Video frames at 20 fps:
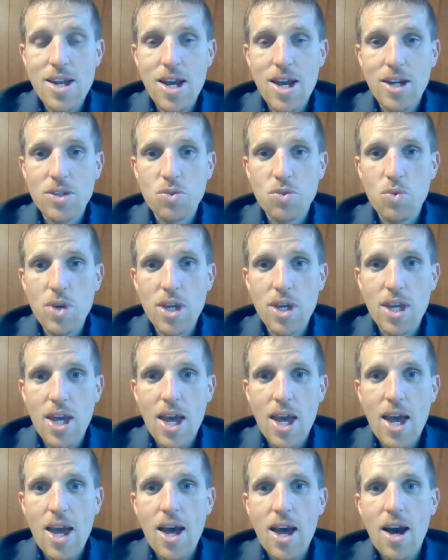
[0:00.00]
next week.
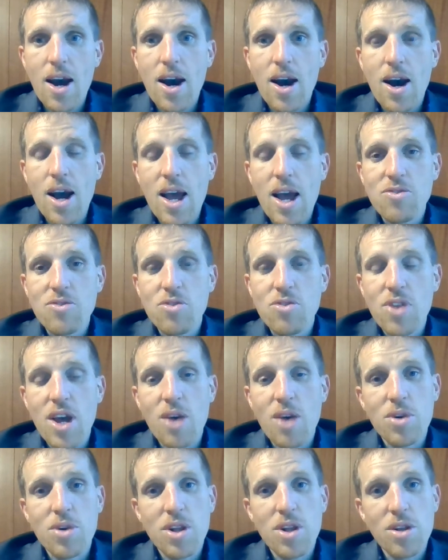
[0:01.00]
After
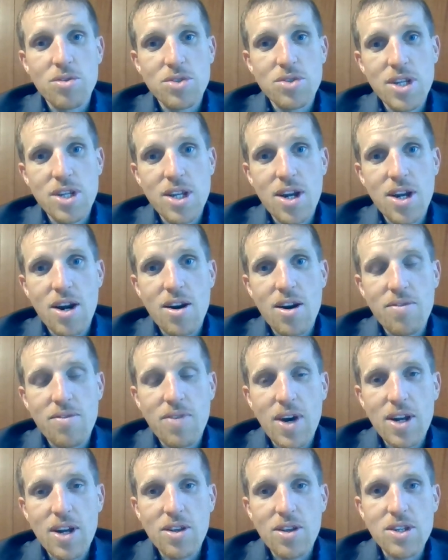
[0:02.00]
that, we're closing in on our
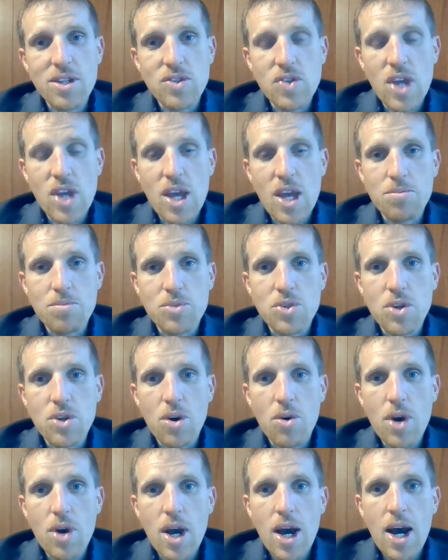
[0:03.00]
final exam.
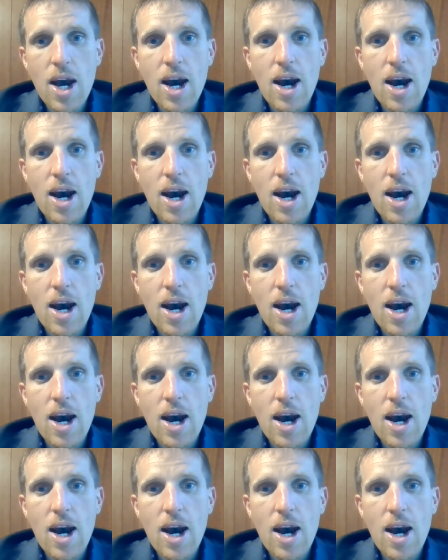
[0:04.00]
So